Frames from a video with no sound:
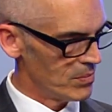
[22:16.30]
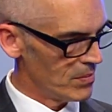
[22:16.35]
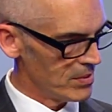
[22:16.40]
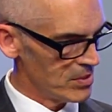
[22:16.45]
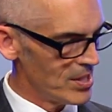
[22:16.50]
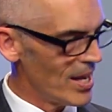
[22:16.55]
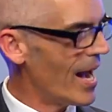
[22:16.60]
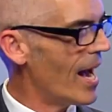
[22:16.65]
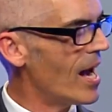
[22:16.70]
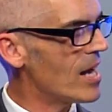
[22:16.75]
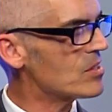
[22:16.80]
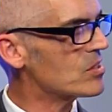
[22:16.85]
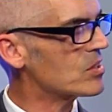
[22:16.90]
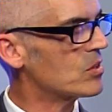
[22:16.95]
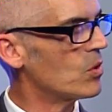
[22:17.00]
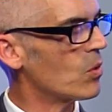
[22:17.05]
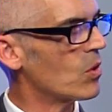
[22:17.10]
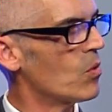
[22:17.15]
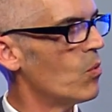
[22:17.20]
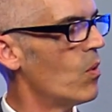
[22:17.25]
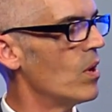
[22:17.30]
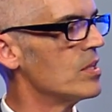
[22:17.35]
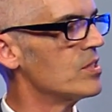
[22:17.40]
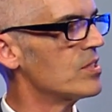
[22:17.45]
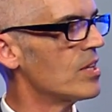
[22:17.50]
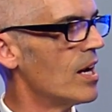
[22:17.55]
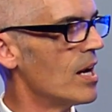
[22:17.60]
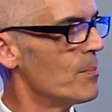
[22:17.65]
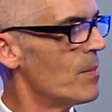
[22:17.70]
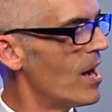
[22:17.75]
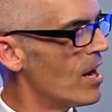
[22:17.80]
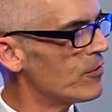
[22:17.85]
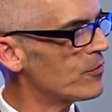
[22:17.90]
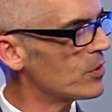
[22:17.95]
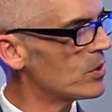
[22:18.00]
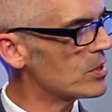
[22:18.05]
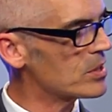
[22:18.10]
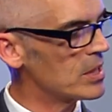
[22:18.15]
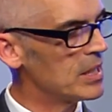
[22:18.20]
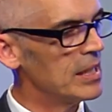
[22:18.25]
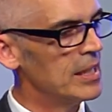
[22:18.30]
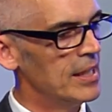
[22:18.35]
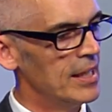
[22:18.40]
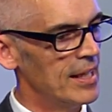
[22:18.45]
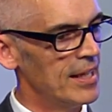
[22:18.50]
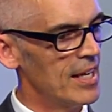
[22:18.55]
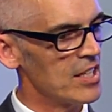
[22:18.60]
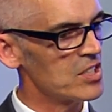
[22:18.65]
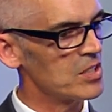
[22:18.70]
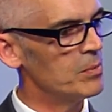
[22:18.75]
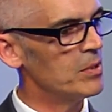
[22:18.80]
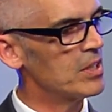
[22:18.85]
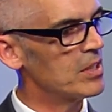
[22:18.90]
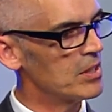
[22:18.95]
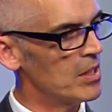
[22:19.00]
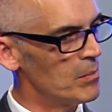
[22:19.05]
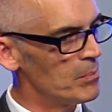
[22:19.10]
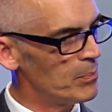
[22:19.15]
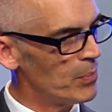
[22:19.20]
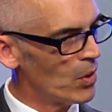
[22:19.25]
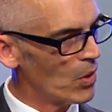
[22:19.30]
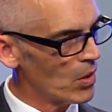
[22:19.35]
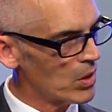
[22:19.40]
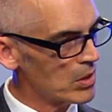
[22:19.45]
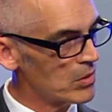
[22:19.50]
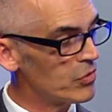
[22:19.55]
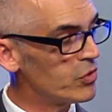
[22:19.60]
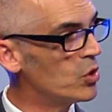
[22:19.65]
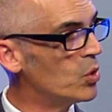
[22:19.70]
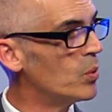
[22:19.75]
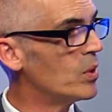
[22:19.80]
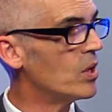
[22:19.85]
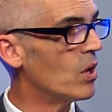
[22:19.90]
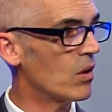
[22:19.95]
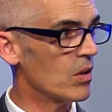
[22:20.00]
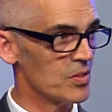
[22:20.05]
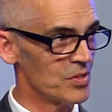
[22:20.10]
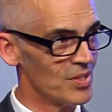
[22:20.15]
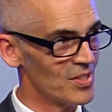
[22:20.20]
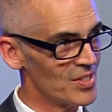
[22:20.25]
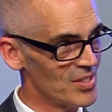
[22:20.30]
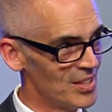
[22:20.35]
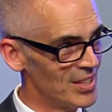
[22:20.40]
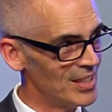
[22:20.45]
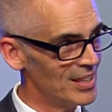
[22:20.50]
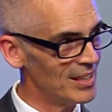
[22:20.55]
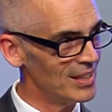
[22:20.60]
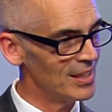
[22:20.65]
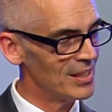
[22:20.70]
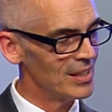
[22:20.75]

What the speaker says: task or a one-time effort. It has to become part of who we are as a city